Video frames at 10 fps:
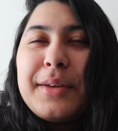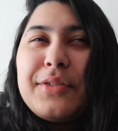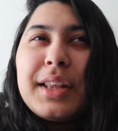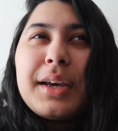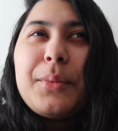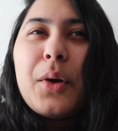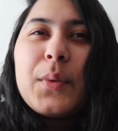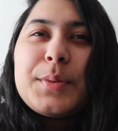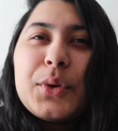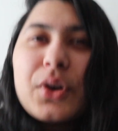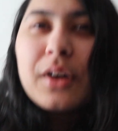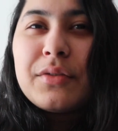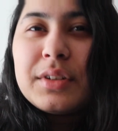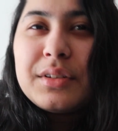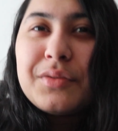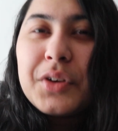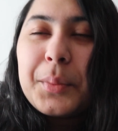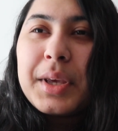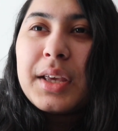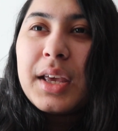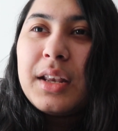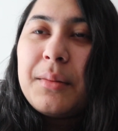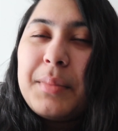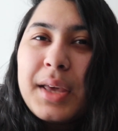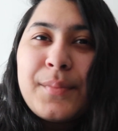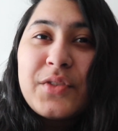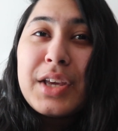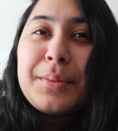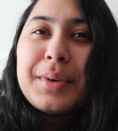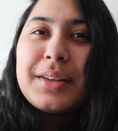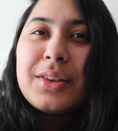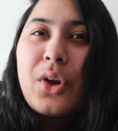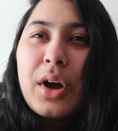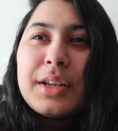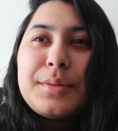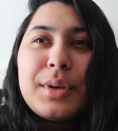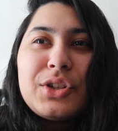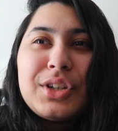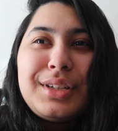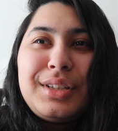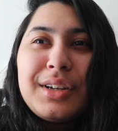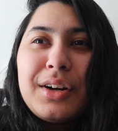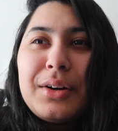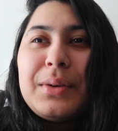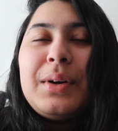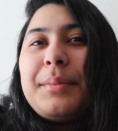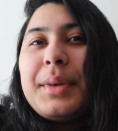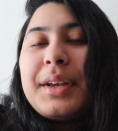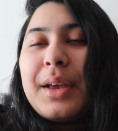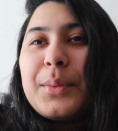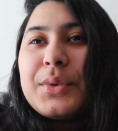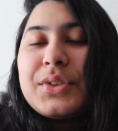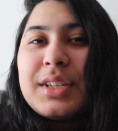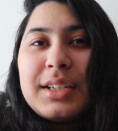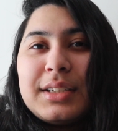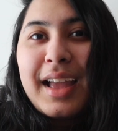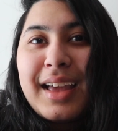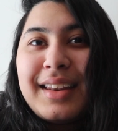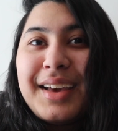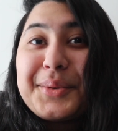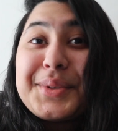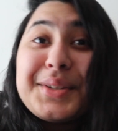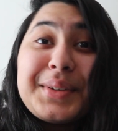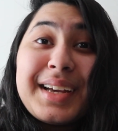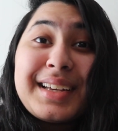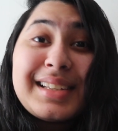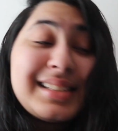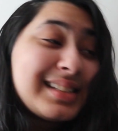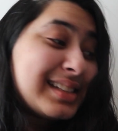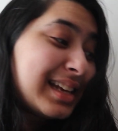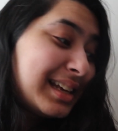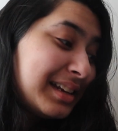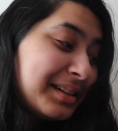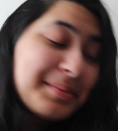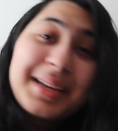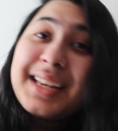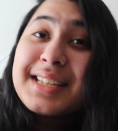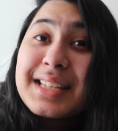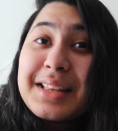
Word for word: I feel like I'm always more confident filming in BMV, but not as much in Indigo. But again, we'll see. And I will see you guys in my next